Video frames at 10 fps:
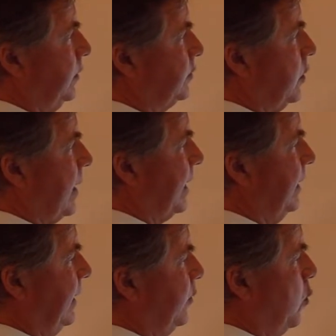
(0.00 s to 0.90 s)
So I
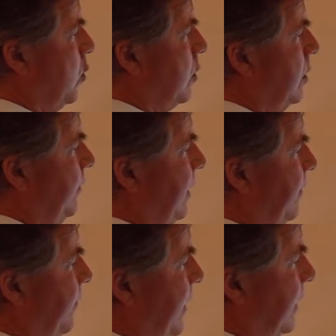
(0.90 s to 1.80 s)
can ignore the
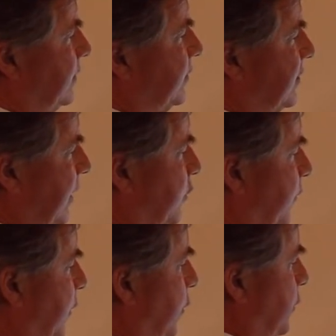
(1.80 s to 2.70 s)
effects of
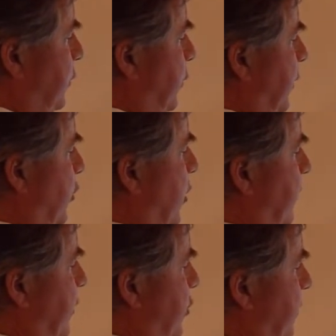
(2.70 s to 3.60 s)
centrifugal due to the
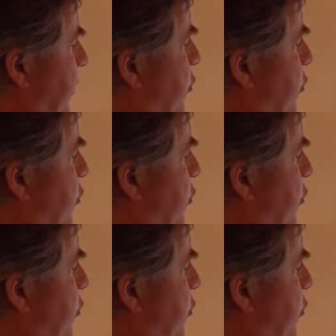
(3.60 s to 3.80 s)
curvature of the